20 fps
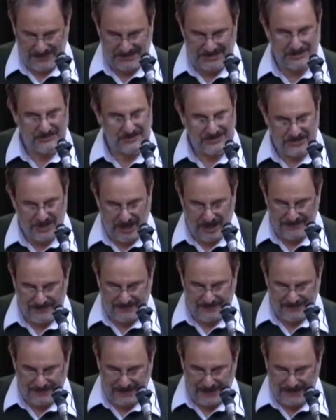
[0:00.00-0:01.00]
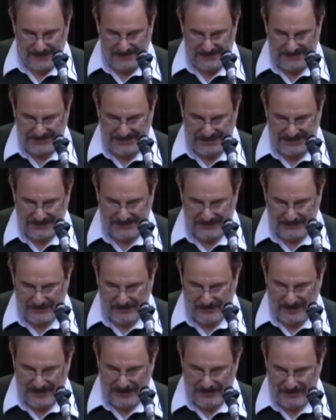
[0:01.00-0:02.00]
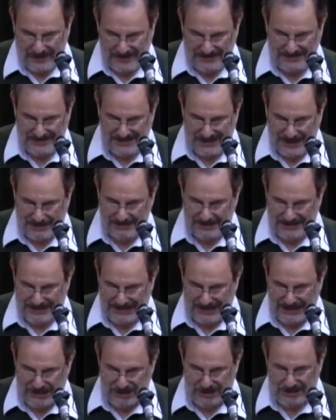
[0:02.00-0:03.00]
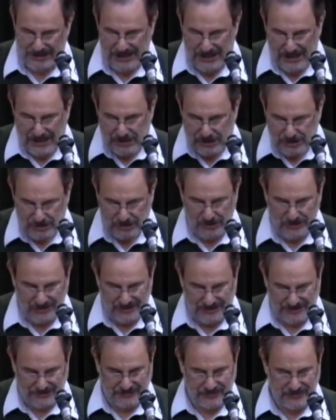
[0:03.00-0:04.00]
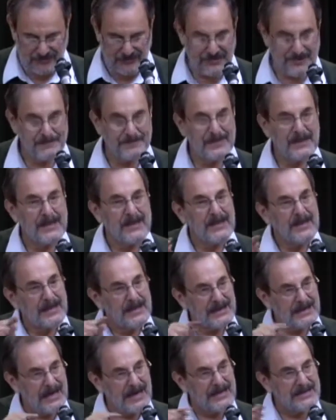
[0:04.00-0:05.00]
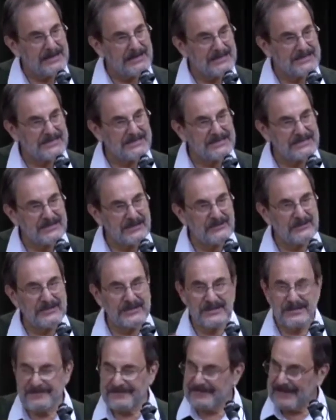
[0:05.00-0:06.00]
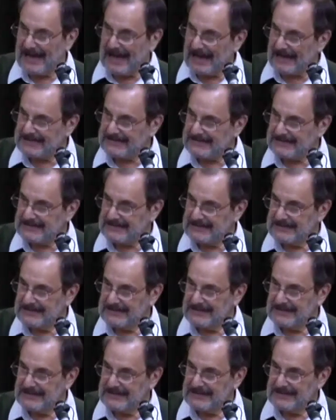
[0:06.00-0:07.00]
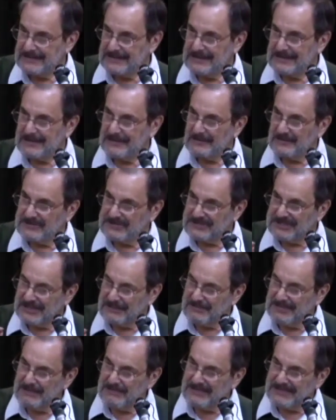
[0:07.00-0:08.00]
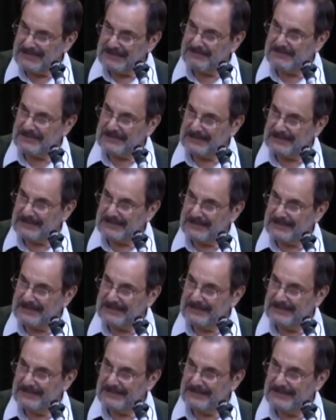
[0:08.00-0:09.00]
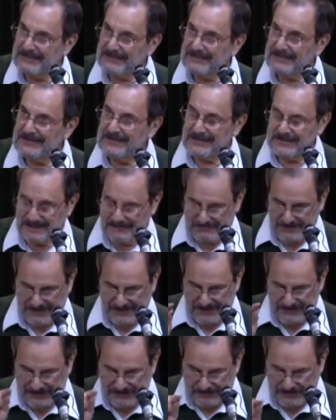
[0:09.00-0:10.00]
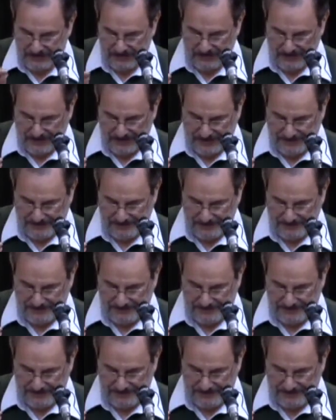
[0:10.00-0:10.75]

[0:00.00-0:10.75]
And she was often fond of saying that the writer has an obligation to the truth, not necessarily the facts, which can be manipulated but the truth.